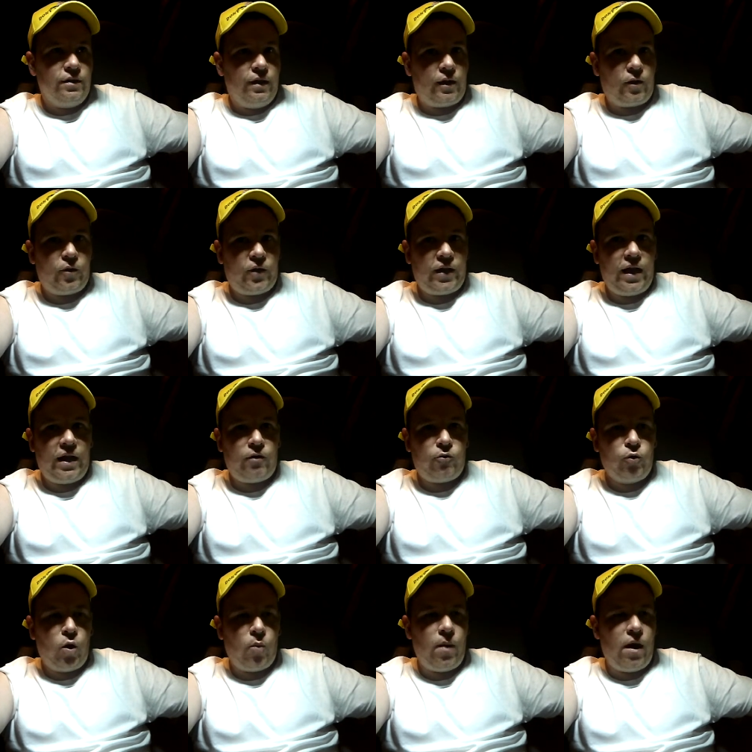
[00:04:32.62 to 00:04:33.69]
I don't think it had a
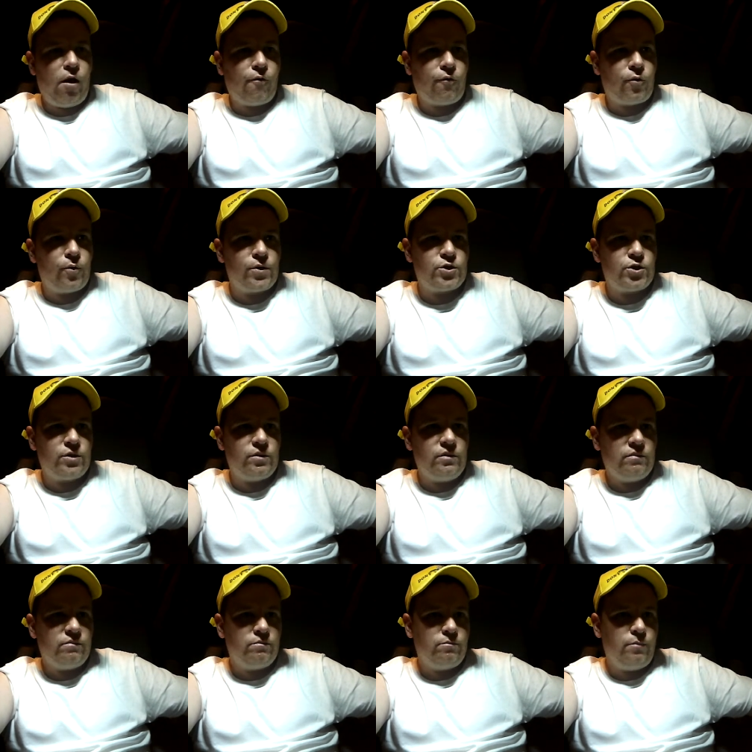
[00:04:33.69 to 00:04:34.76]
real powerful engine.
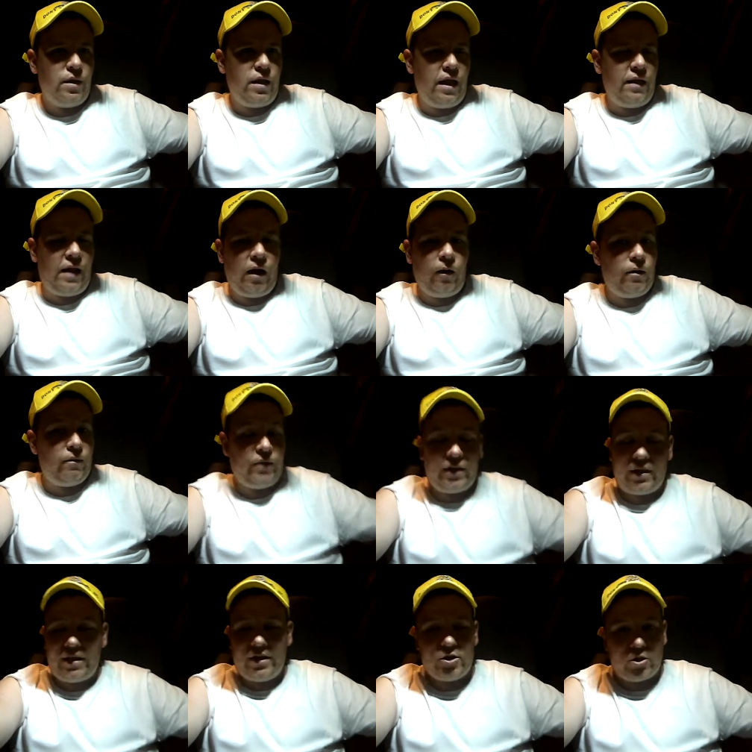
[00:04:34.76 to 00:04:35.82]
I mean, I, I don't even
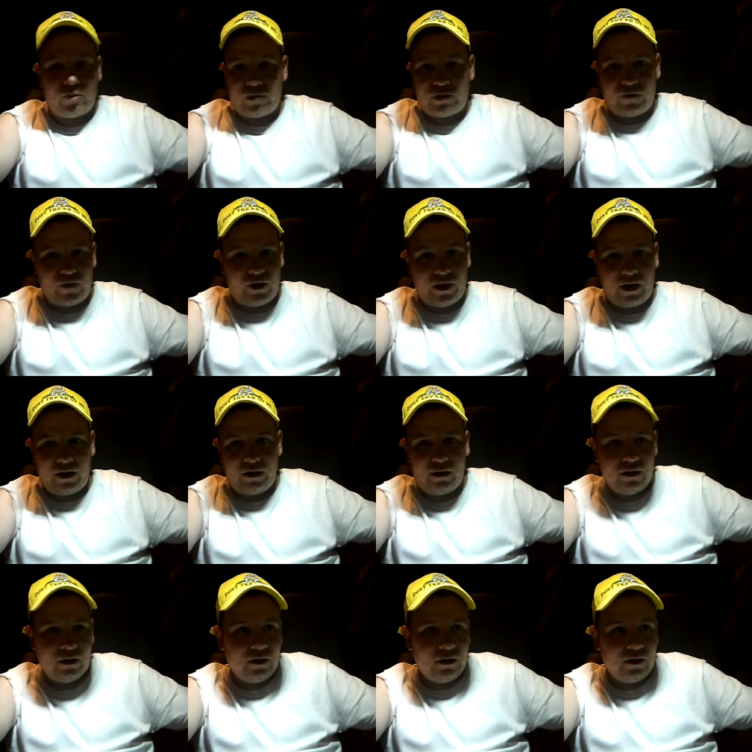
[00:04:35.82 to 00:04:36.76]
think the engine was a V8.